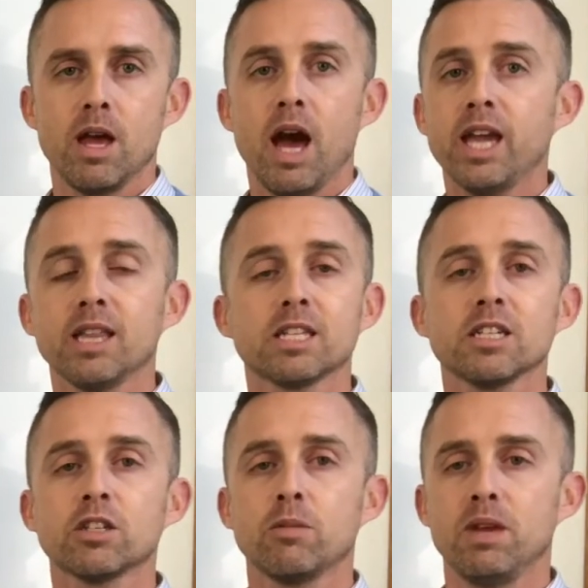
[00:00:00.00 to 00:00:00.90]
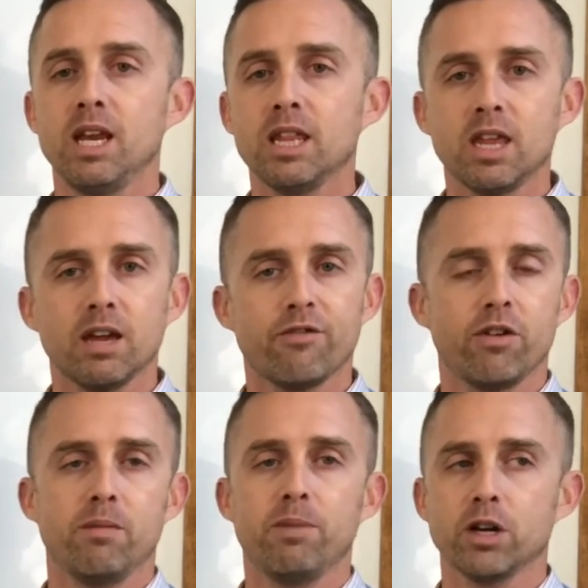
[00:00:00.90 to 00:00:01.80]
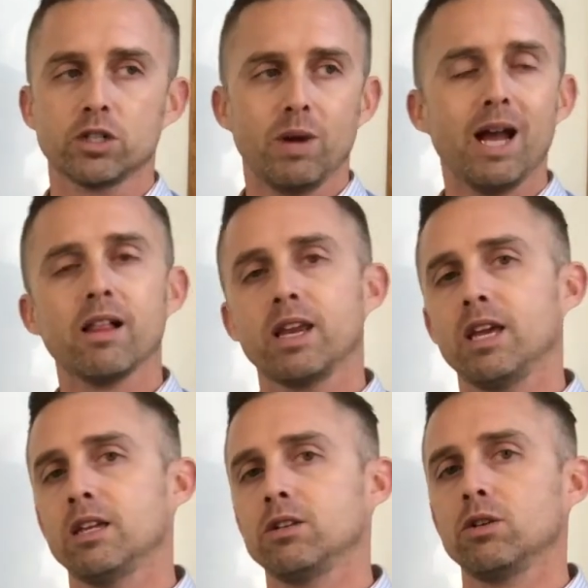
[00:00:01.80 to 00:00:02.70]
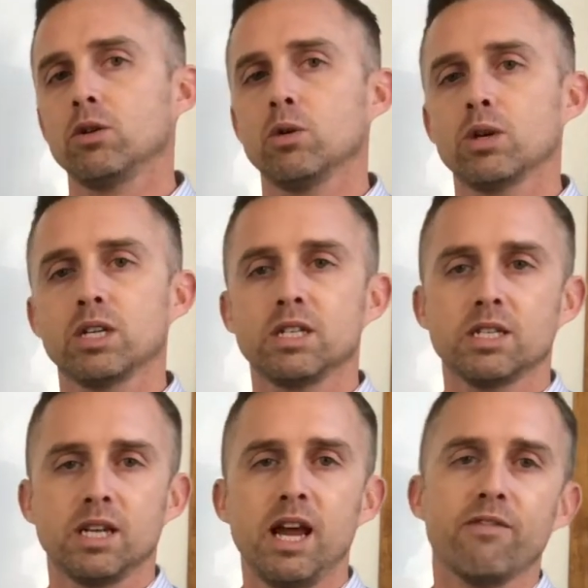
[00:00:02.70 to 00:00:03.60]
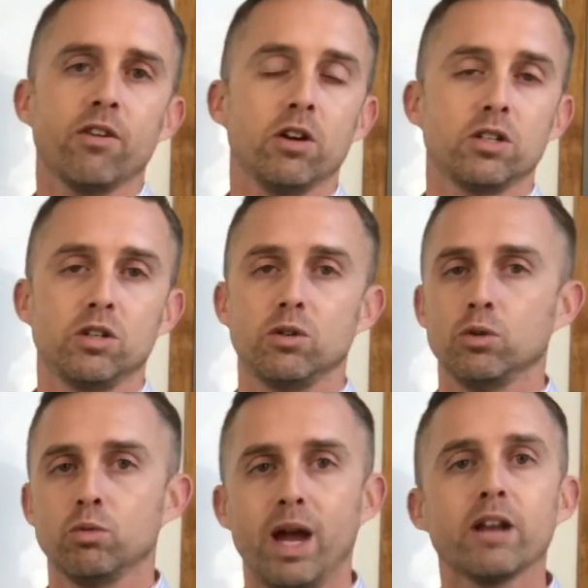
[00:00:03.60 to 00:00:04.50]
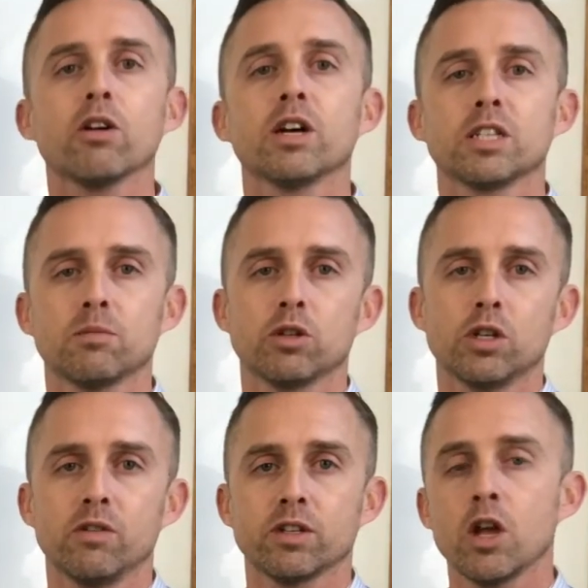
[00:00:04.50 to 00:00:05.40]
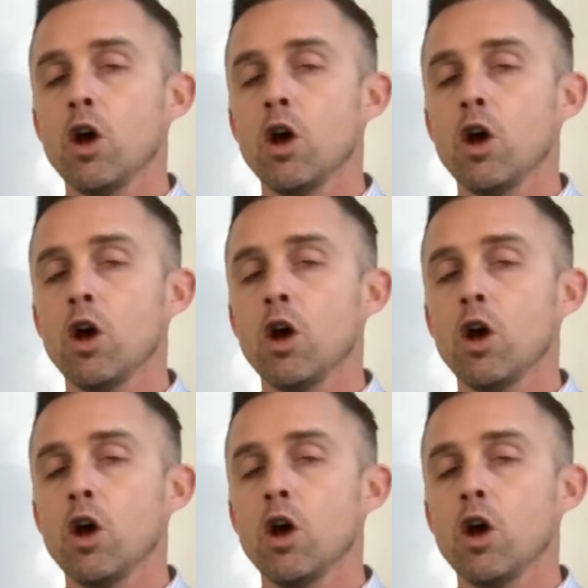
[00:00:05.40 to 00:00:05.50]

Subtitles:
Again, this list could be anything from punctuality to consistent effort to radical customer service,